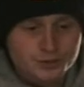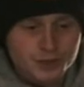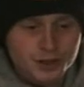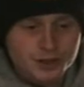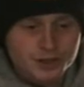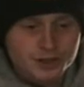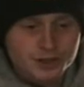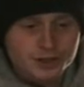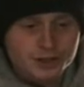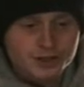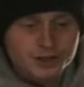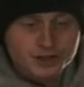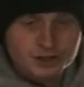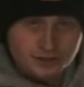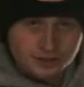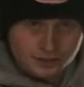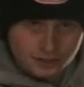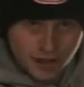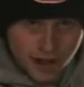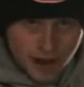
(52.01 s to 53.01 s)
buses,
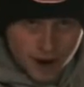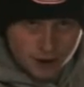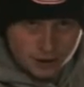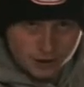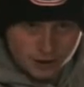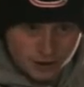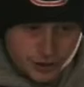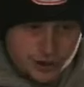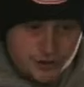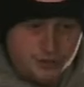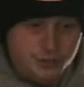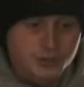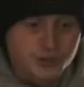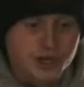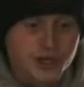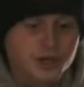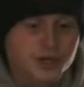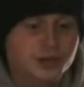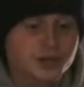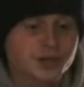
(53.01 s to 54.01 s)
our
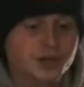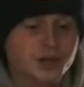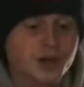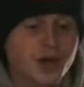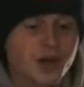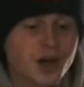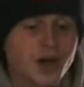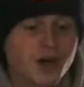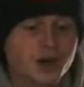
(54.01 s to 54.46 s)
transportation,